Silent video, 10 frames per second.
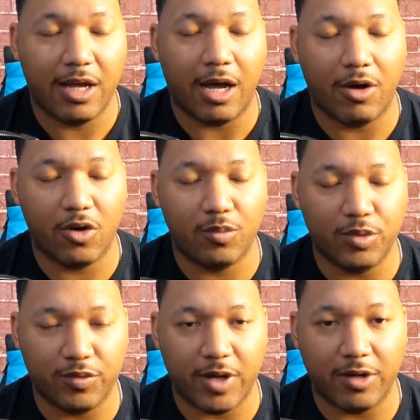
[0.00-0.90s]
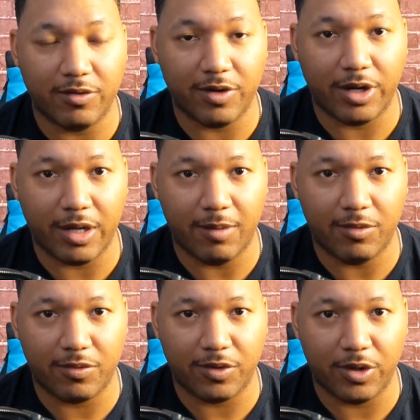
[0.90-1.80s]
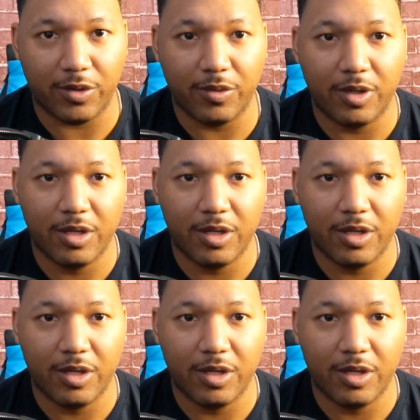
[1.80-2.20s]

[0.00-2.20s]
I hope you found it very helpful for you.